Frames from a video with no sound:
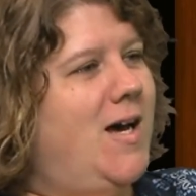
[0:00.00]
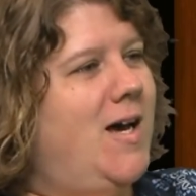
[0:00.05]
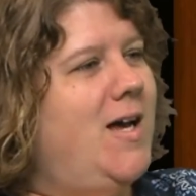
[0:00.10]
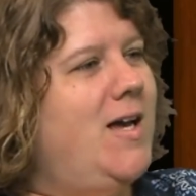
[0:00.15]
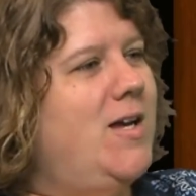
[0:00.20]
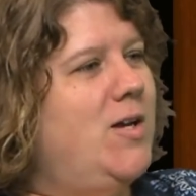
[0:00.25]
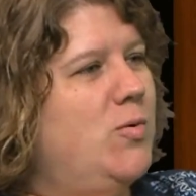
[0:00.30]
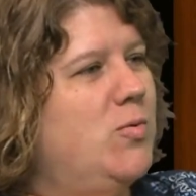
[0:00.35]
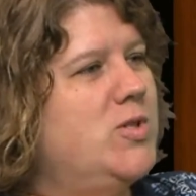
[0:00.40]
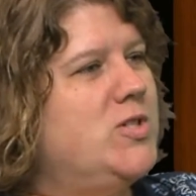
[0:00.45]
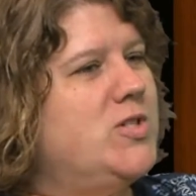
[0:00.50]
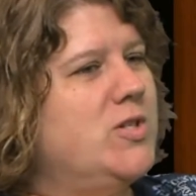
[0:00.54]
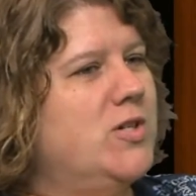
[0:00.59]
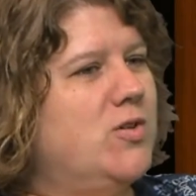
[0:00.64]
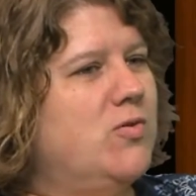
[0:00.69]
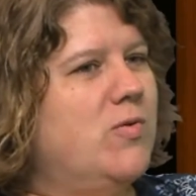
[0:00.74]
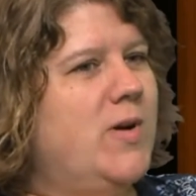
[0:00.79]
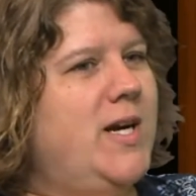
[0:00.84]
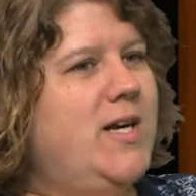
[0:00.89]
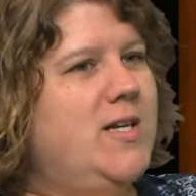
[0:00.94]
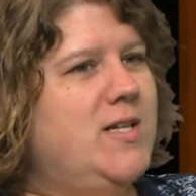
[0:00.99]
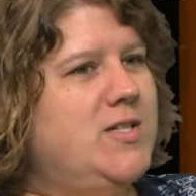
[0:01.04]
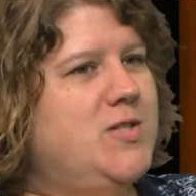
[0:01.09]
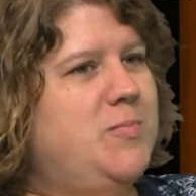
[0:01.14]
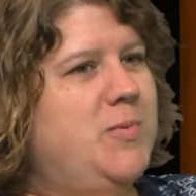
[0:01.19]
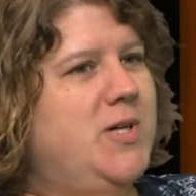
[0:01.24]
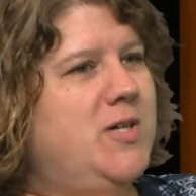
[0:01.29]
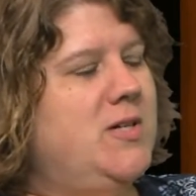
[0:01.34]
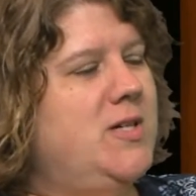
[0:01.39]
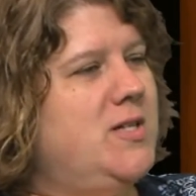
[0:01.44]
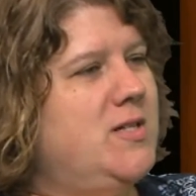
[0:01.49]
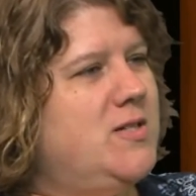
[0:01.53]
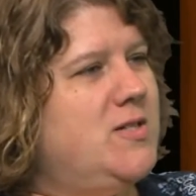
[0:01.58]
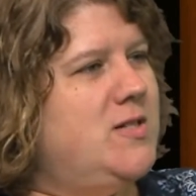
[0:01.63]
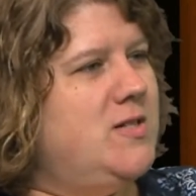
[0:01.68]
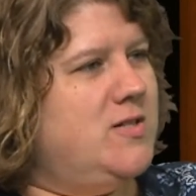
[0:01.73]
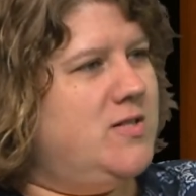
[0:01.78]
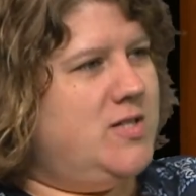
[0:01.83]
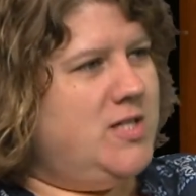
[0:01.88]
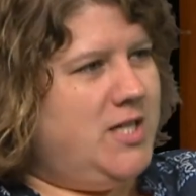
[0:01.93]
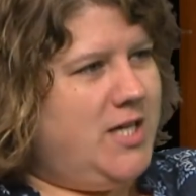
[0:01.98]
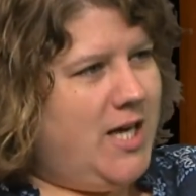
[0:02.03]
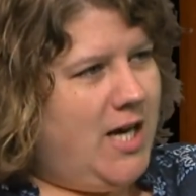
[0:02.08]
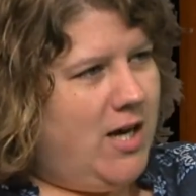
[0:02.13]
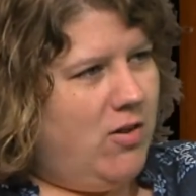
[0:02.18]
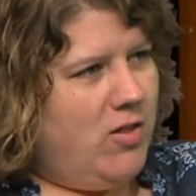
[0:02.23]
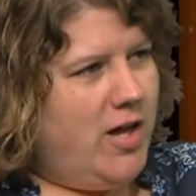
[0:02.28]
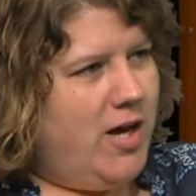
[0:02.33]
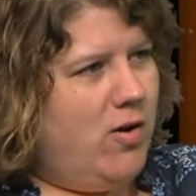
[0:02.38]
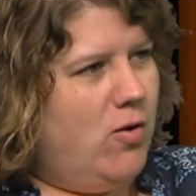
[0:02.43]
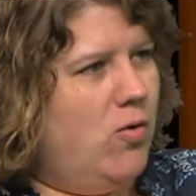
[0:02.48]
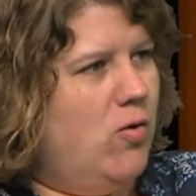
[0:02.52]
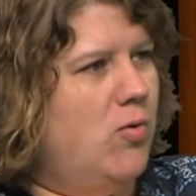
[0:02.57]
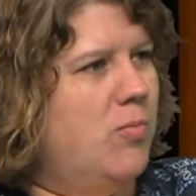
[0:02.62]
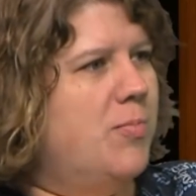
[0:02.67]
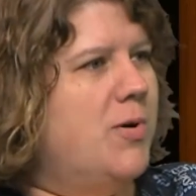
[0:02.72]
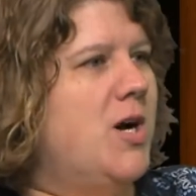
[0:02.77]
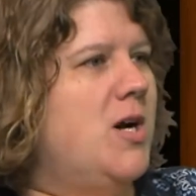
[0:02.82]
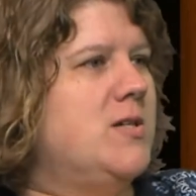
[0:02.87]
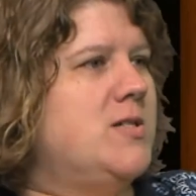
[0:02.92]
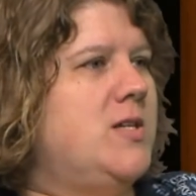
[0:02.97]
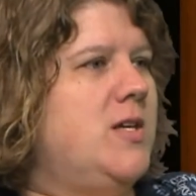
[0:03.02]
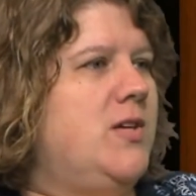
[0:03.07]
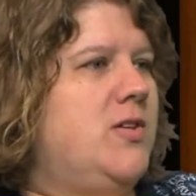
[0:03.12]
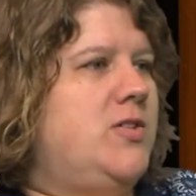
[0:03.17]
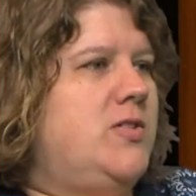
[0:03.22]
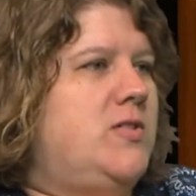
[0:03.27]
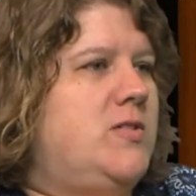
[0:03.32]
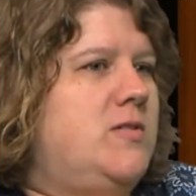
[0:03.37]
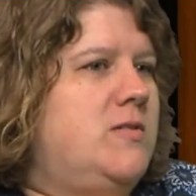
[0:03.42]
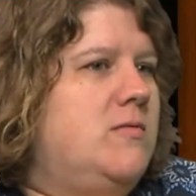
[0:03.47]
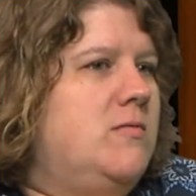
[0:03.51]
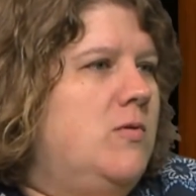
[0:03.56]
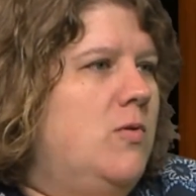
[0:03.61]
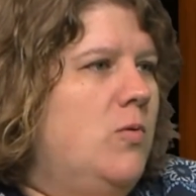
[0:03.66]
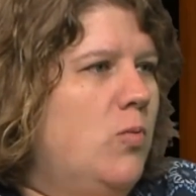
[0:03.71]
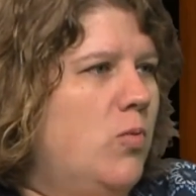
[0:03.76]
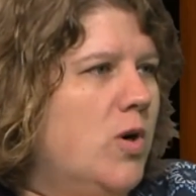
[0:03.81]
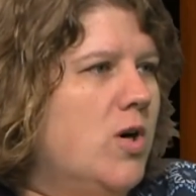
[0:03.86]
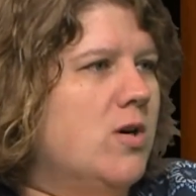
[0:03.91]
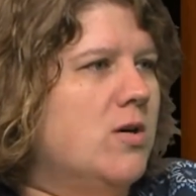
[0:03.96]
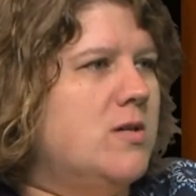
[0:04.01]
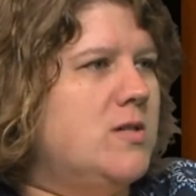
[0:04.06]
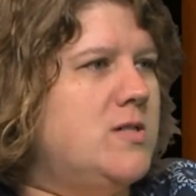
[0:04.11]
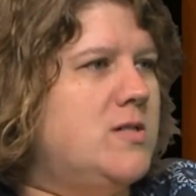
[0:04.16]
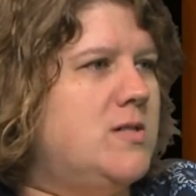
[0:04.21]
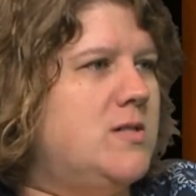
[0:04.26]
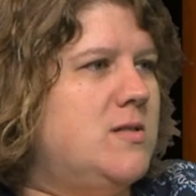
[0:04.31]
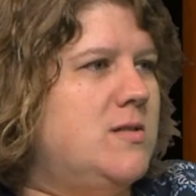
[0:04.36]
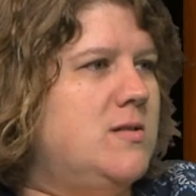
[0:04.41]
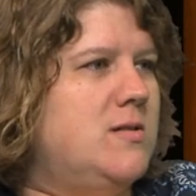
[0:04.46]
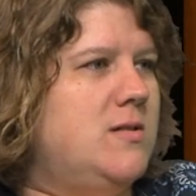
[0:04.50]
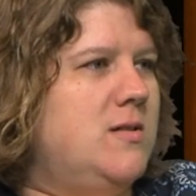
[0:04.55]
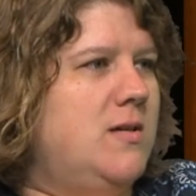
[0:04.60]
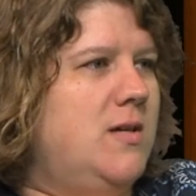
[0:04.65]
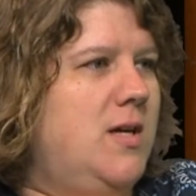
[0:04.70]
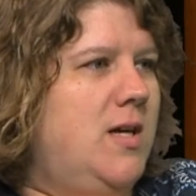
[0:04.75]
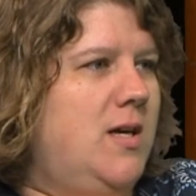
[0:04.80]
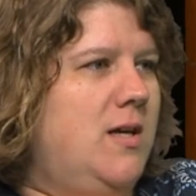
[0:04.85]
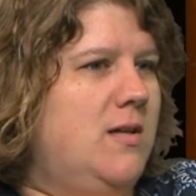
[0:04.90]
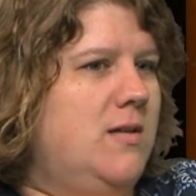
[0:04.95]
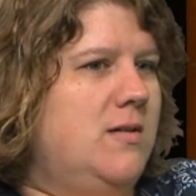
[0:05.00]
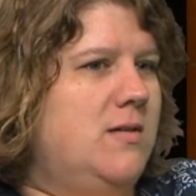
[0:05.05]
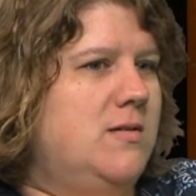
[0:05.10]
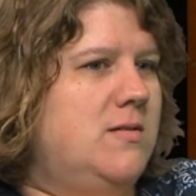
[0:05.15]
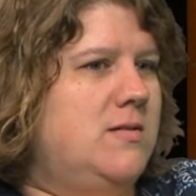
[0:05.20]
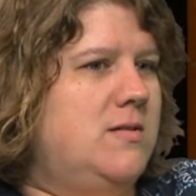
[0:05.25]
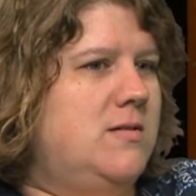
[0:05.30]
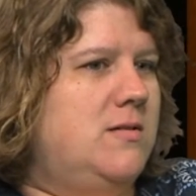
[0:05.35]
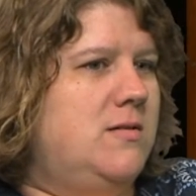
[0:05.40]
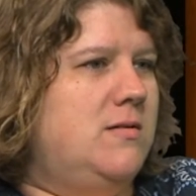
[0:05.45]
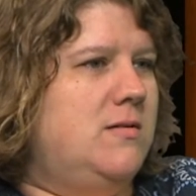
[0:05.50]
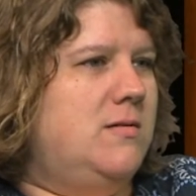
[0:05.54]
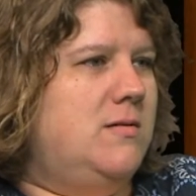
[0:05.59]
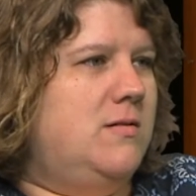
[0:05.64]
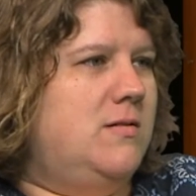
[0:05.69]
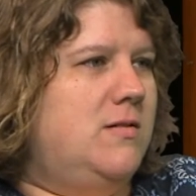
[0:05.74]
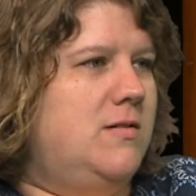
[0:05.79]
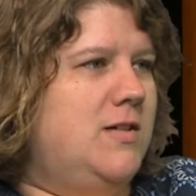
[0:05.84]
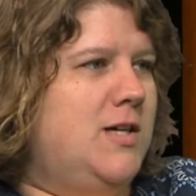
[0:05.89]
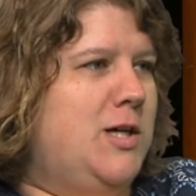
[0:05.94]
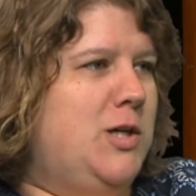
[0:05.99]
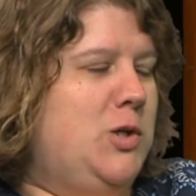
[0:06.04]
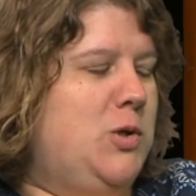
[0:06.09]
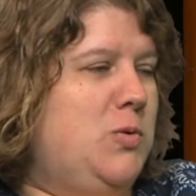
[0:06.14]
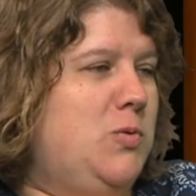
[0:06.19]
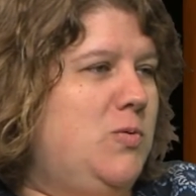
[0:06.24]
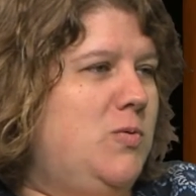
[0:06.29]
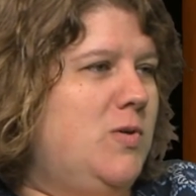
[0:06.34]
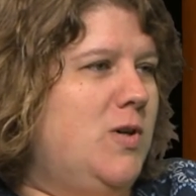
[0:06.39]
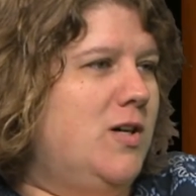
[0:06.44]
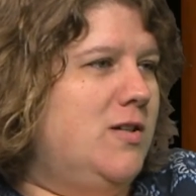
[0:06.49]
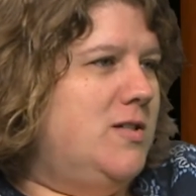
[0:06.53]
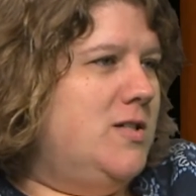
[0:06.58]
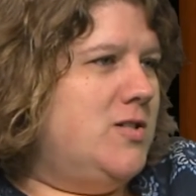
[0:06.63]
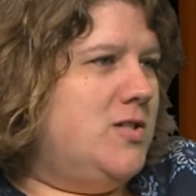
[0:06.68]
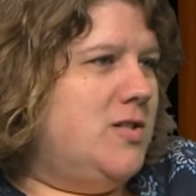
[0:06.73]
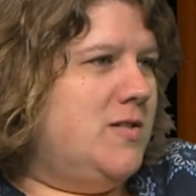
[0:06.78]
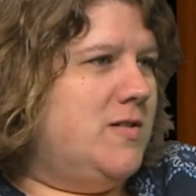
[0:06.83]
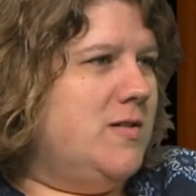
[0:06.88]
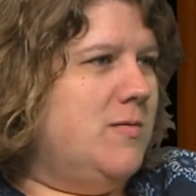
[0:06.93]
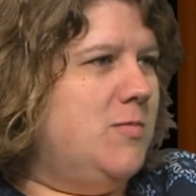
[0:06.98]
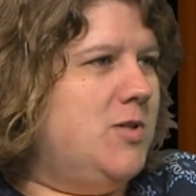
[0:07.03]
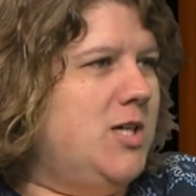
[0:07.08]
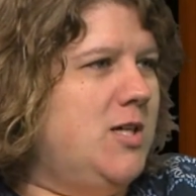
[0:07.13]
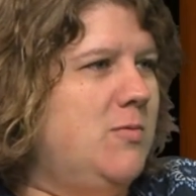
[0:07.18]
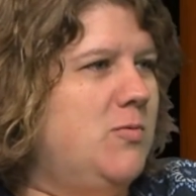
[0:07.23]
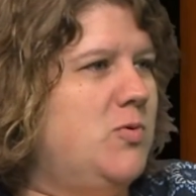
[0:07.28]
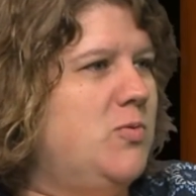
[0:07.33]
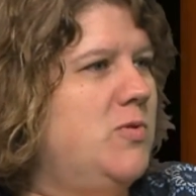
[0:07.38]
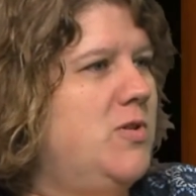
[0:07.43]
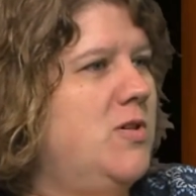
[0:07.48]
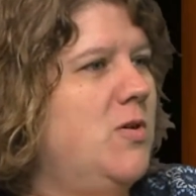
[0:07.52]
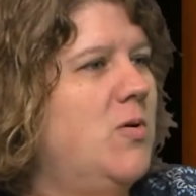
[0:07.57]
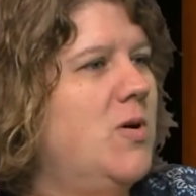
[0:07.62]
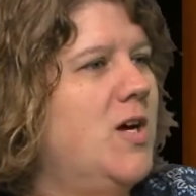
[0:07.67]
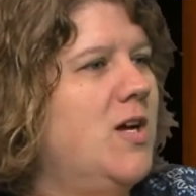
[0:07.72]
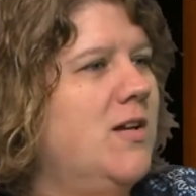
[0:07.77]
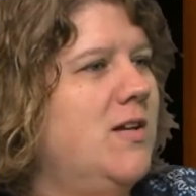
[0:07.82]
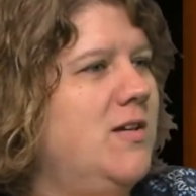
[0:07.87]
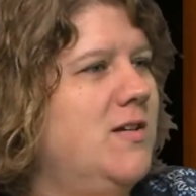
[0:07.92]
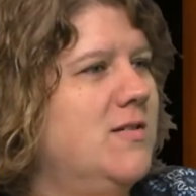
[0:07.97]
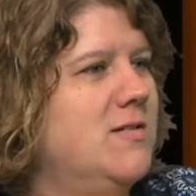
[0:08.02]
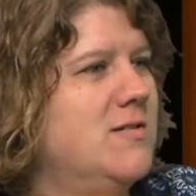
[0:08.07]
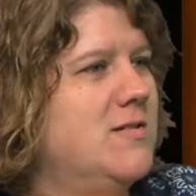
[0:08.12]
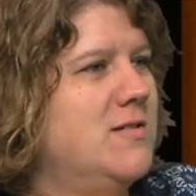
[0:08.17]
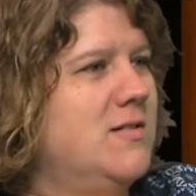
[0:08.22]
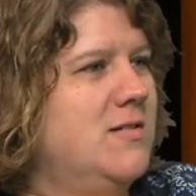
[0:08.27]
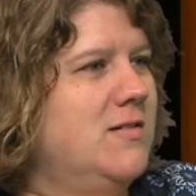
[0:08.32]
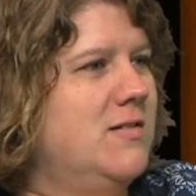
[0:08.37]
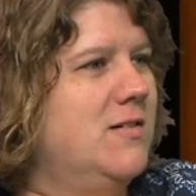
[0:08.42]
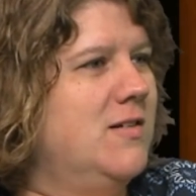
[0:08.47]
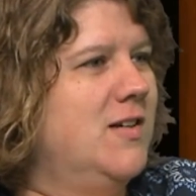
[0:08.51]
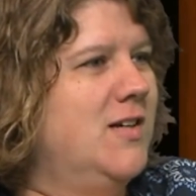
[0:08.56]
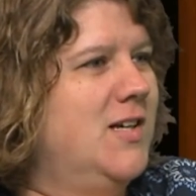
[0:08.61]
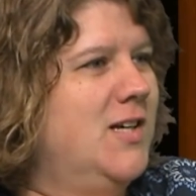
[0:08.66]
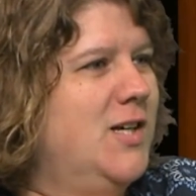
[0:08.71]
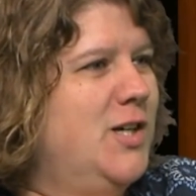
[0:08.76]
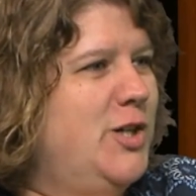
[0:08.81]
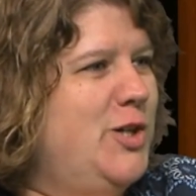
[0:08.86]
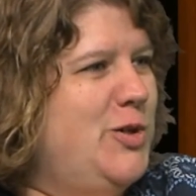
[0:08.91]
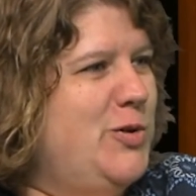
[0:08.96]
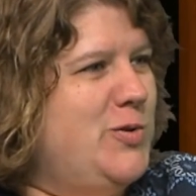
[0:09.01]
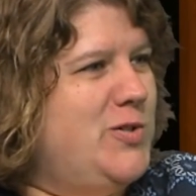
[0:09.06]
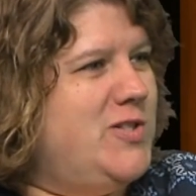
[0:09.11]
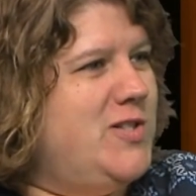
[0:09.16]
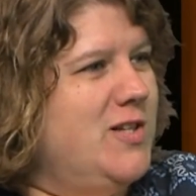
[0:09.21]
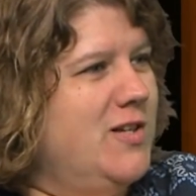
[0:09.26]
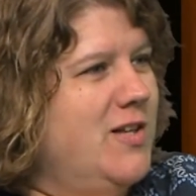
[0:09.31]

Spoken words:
It was a great experience to see how that whole process works and how you audition sometimes with no audience, and you still